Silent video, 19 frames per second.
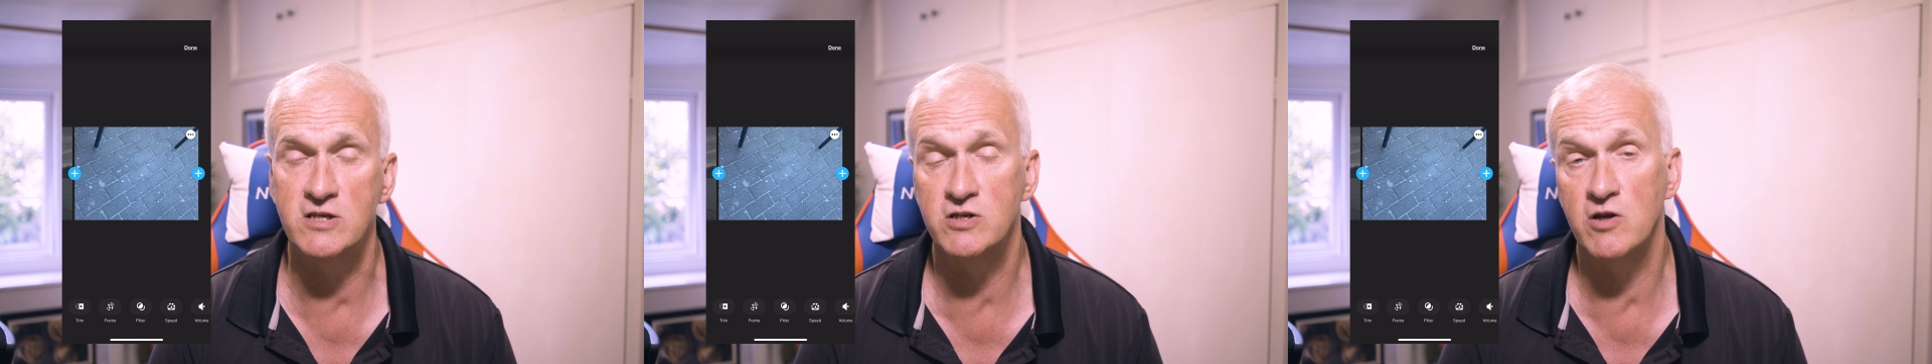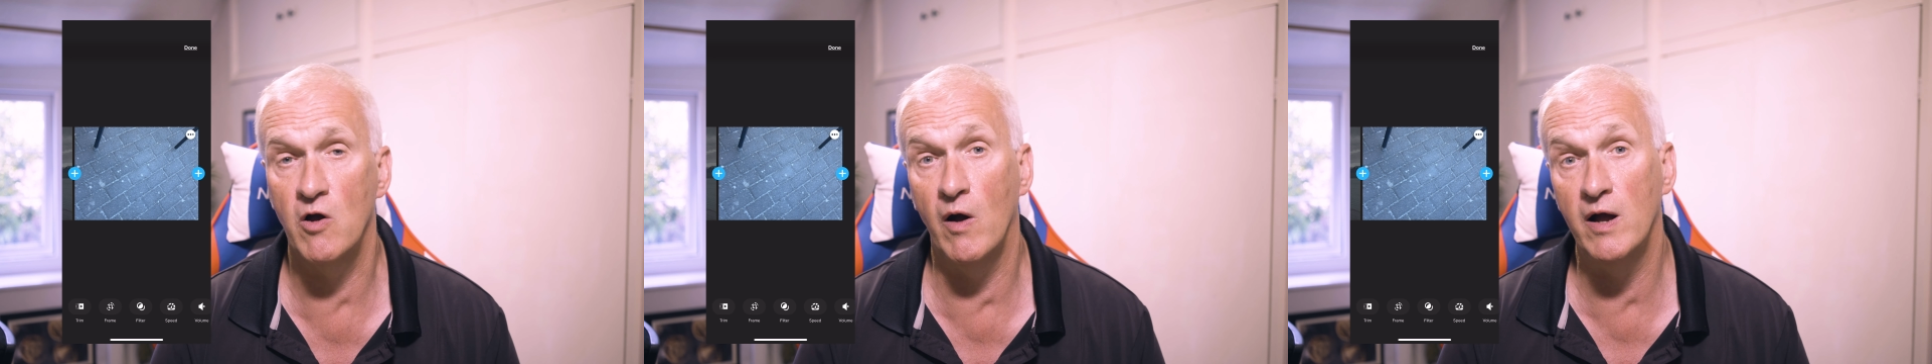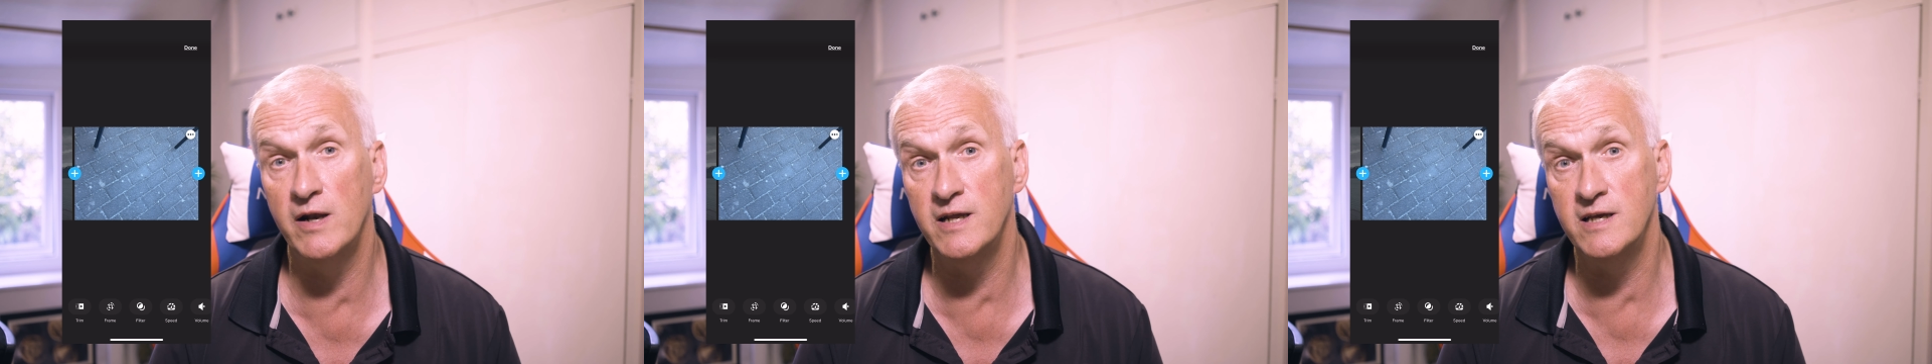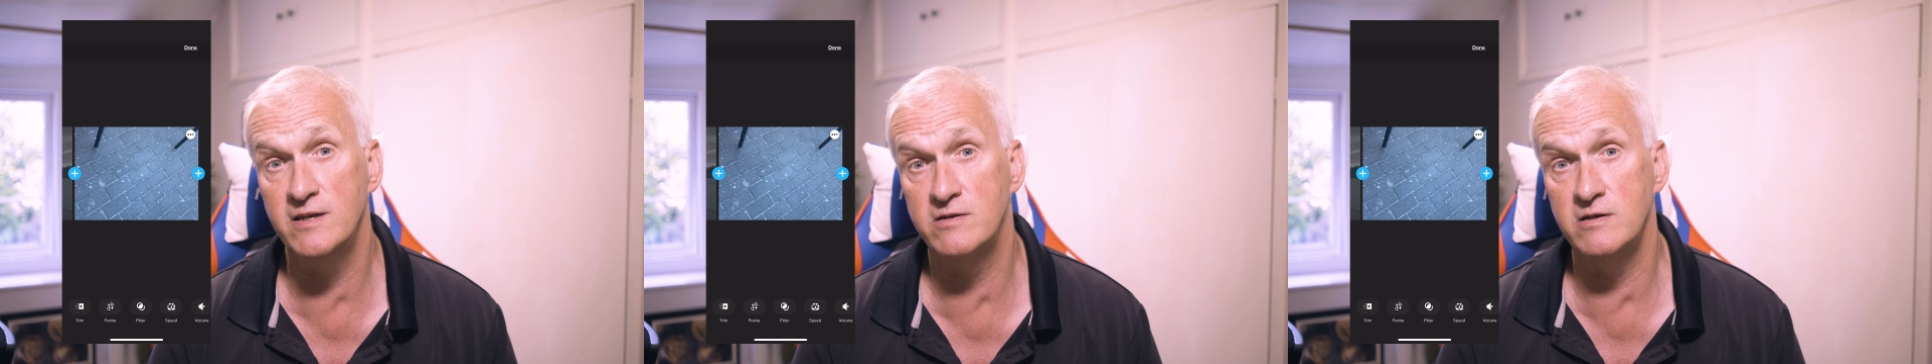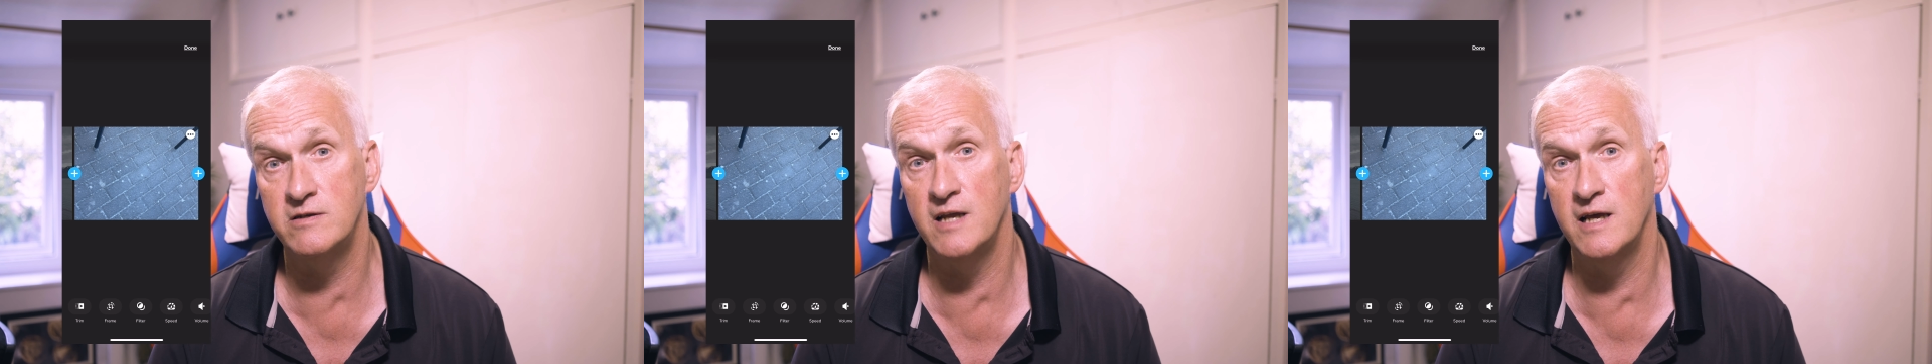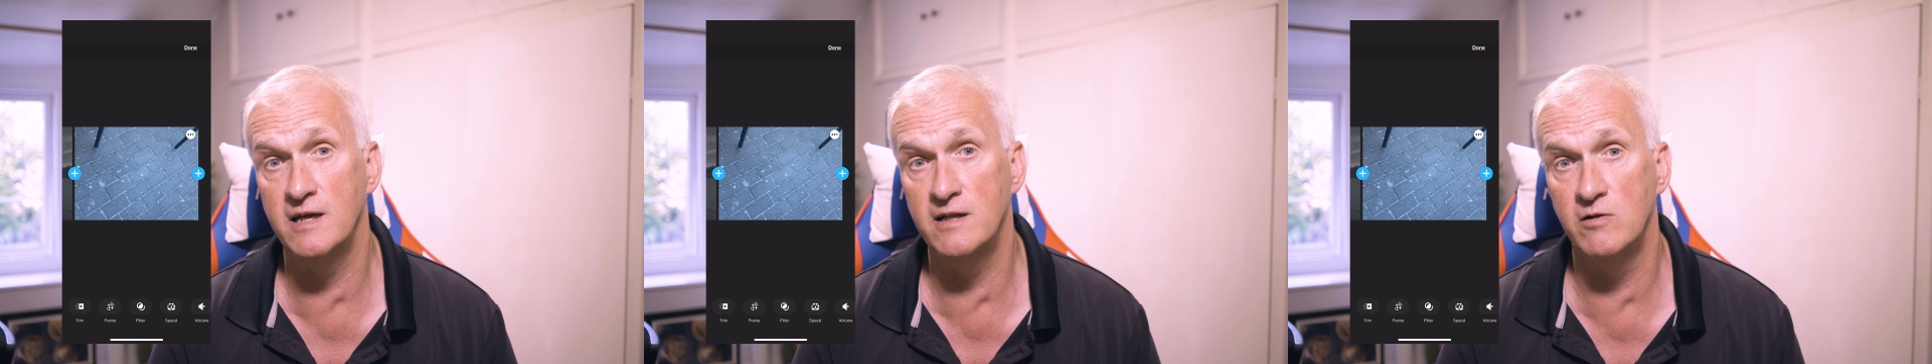so I need to
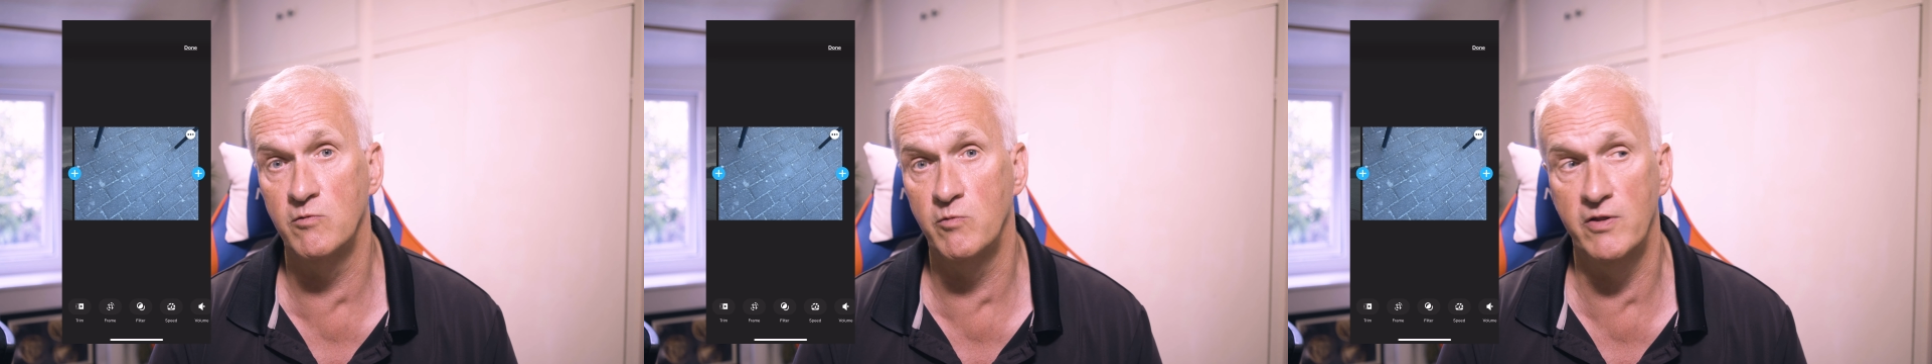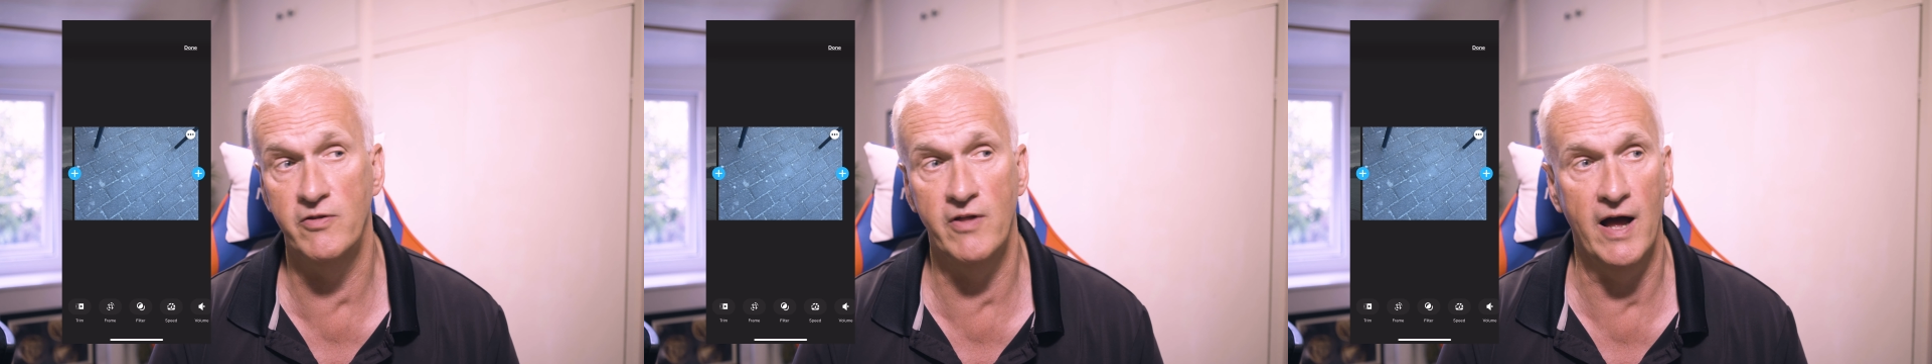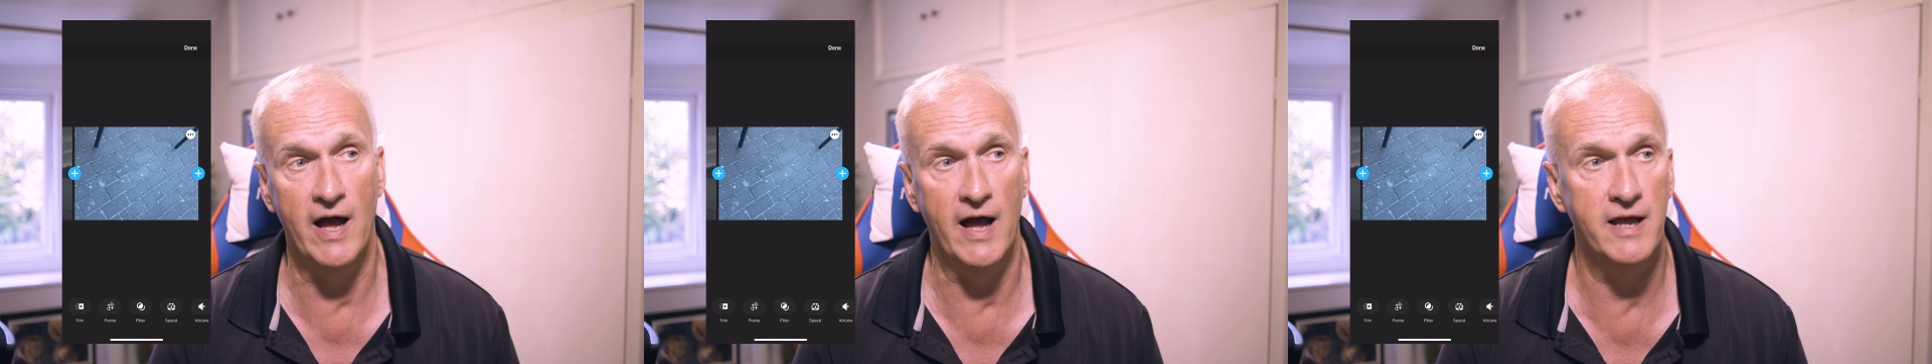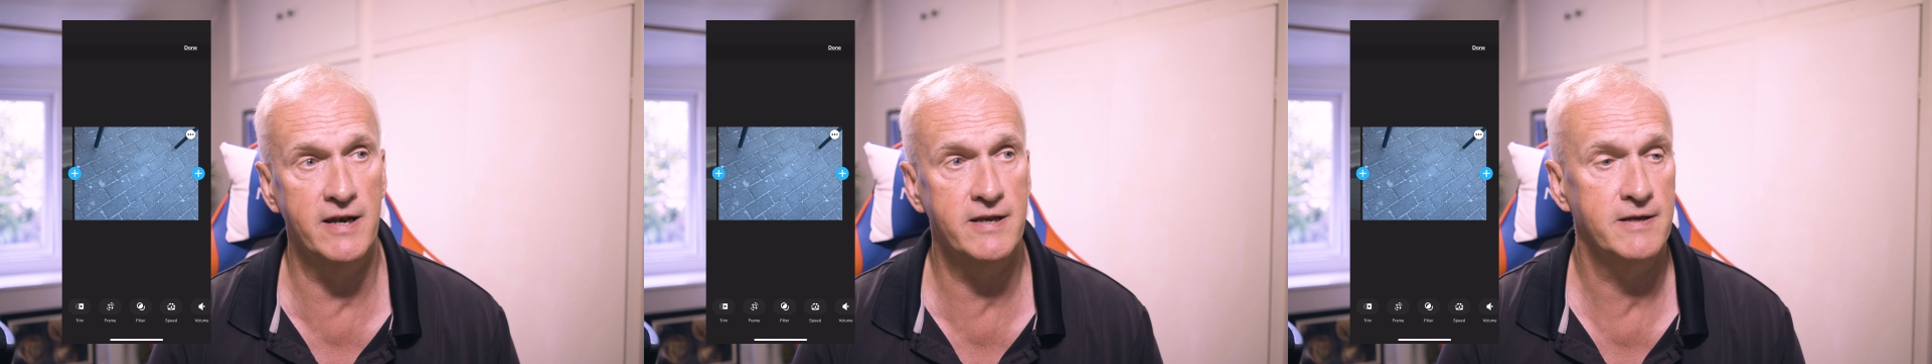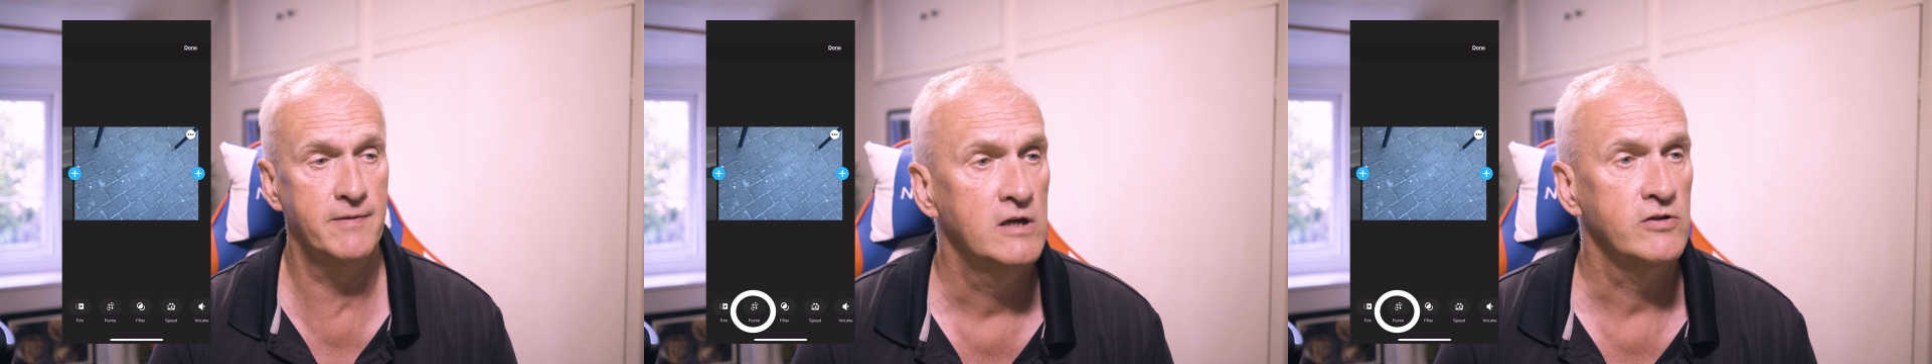deal with that.